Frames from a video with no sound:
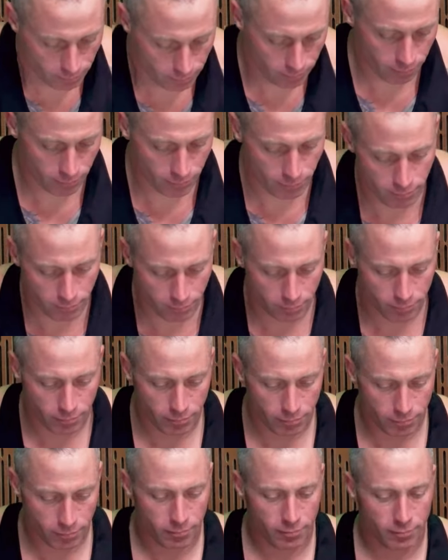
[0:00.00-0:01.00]

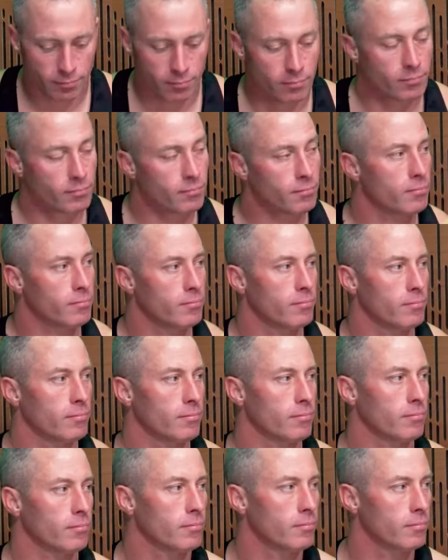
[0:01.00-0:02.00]

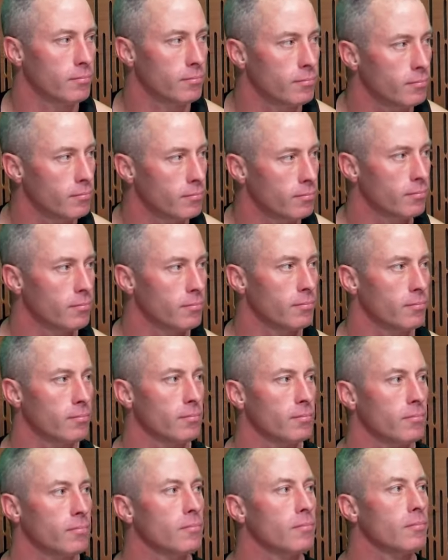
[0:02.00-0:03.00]

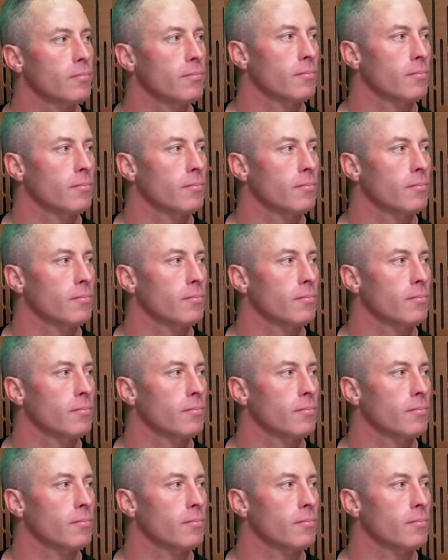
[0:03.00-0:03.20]
The person shown says nothing.